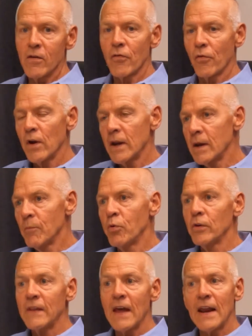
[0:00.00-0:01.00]
you've written,
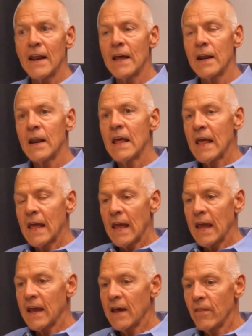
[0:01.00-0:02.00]
put that in,
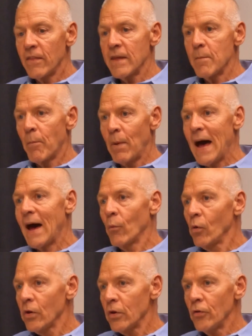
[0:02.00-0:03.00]
and the bot
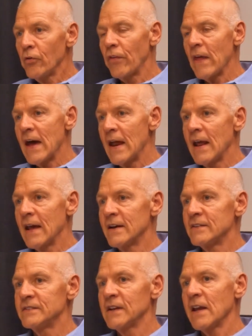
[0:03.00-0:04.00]
will use that
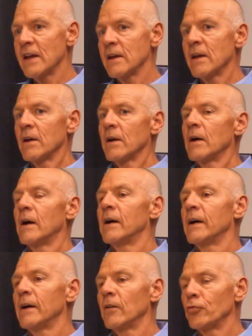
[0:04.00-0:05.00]
as to
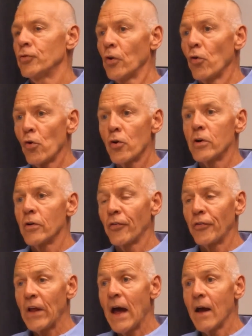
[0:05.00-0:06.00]
learn your
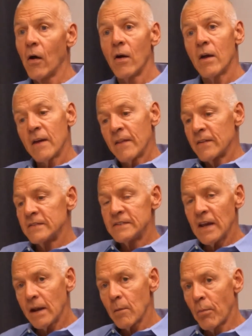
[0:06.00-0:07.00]
style. The
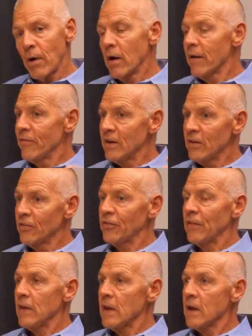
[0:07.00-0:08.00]
second part of it
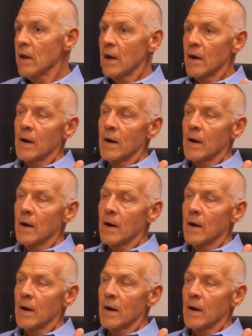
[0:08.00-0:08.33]
is the